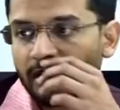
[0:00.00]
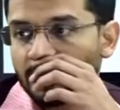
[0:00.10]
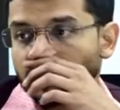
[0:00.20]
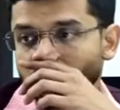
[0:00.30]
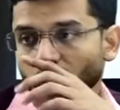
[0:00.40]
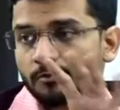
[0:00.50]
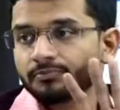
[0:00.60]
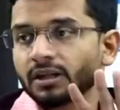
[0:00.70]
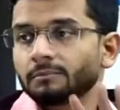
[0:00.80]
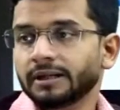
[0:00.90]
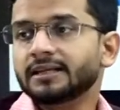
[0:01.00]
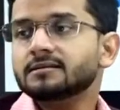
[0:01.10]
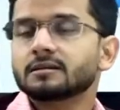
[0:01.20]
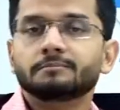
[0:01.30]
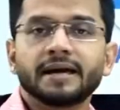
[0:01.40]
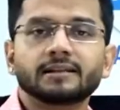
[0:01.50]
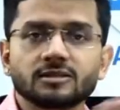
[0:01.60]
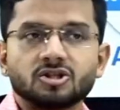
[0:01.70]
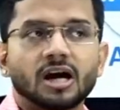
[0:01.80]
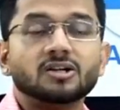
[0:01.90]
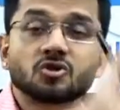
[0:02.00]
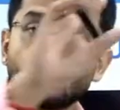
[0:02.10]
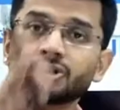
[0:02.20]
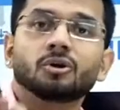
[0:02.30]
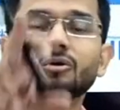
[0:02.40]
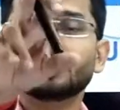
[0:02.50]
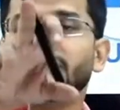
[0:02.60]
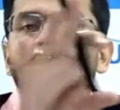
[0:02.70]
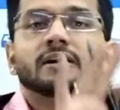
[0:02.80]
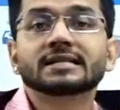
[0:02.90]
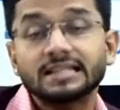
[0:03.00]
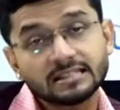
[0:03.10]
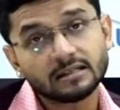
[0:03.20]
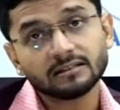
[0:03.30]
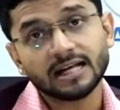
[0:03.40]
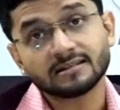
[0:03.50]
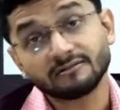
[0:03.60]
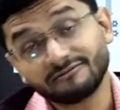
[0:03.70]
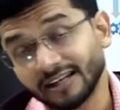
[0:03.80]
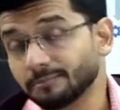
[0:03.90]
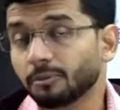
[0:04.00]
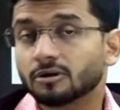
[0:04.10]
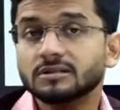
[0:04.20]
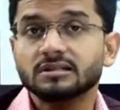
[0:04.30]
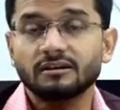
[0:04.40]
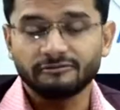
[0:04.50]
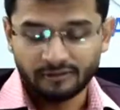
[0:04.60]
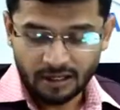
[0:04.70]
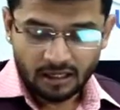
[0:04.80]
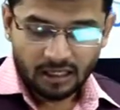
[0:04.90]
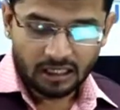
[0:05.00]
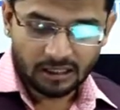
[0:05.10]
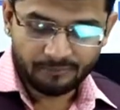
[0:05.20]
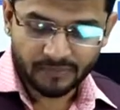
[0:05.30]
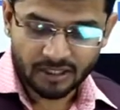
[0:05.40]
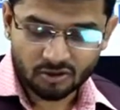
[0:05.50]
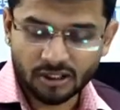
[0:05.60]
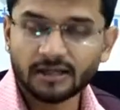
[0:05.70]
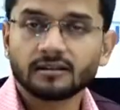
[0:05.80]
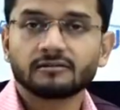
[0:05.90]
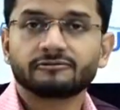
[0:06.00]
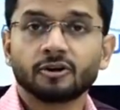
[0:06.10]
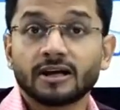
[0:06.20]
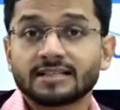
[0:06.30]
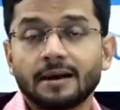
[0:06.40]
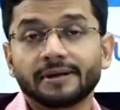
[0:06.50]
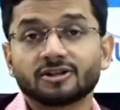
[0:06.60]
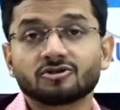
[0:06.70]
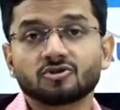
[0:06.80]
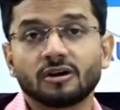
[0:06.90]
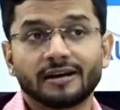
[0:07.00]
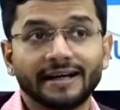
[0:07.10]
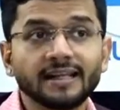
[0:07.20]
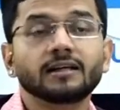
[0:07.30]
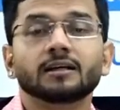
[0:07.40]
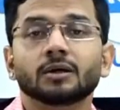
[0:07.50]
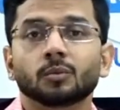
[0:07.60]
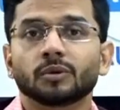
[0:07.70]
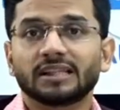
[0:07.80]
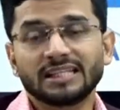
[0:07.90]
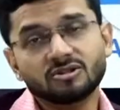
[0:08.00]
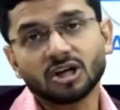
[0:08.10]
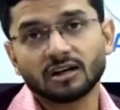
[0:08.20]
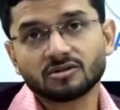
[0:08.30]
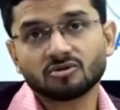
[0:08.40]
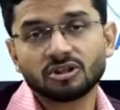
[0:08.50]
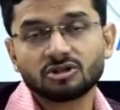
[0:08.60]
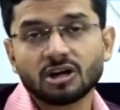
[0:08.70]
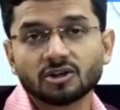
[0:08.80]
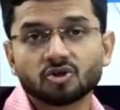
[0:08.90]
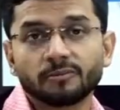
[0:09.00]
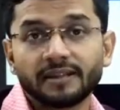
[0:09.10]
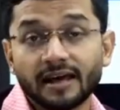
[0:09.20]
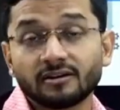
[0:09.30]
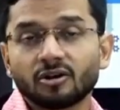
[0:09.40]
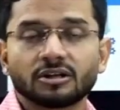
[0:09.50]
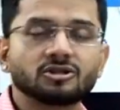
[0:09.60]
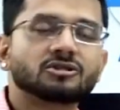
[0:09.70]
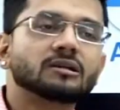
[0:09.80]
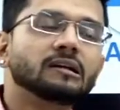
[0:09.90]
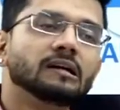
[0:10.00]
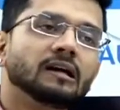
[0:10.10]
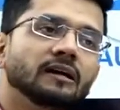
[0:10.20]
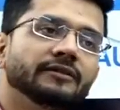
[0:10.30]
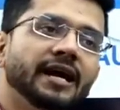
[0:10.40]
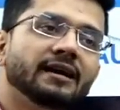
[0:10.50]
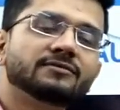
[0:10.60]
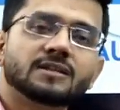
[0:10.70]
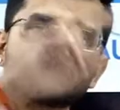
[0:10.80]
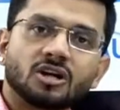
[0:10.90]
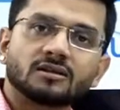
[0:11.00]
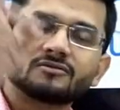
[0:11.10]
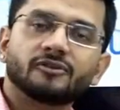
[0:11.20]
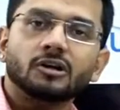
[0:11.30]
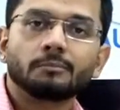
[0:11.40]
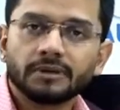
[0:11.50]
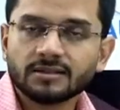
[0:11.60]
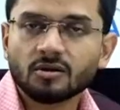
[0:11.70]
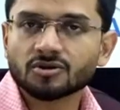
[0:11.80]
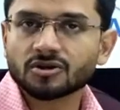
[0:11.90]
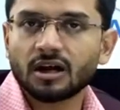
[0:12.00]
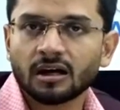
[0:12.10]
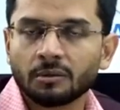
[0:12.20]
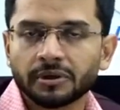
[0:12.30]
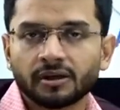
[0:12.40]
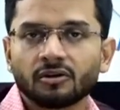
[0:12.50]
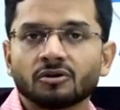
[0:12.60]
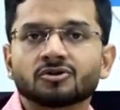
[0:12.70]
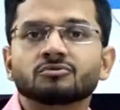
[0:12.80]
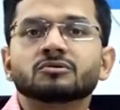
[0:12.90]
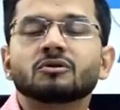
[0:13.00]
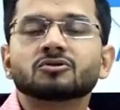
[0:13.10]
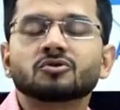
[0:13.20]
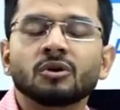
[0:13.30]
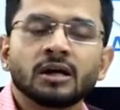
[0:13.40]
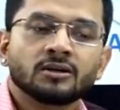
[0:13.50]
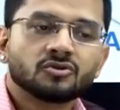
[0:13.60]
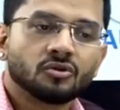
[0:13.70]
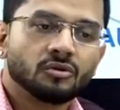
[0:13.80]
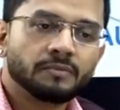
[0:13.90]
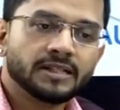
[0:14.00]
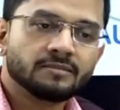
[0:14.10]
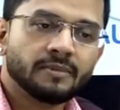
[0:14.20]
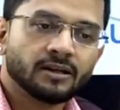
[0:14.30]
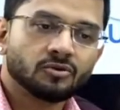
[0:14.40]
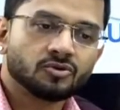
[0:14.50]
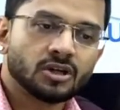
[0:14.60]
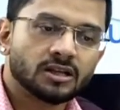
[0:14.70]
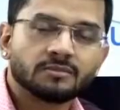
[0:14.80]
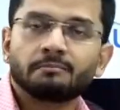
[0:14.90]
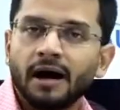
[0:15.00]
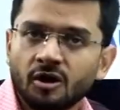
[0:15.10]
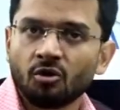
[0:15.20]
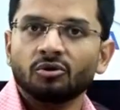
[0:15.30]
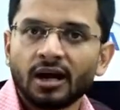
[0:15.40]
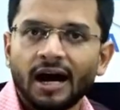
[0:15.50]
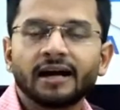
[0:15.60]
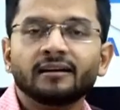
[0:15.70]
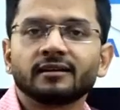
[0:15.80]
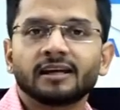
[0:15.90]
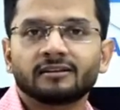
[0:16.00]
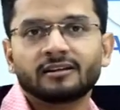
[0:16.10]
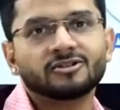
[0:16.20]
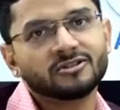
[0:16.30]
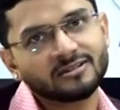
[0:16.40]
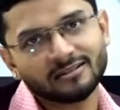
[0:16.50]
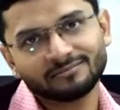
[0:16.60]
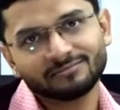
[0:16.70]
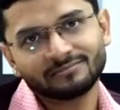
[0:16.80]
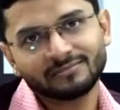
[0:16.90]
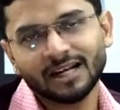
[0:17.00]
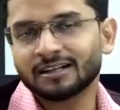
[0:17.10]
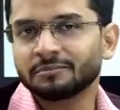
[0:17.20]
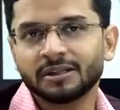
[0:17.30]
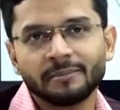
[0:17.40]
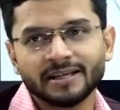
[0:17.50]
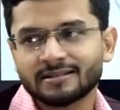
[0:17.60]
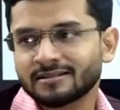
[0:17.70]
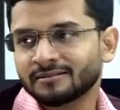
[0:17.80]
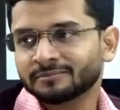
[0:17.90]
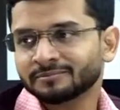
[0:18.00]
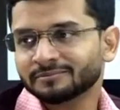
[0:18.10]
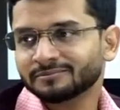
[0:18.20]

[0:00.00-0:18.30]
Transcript: Okay, so please make these charts on your own in your register. That's a very important stuff, so that for your examinations you are ready with these charts. So these charts should be there in your register. We have such charts for companies cost accounting record rules also. So please make those charts by your own hand in the register. That will be the best.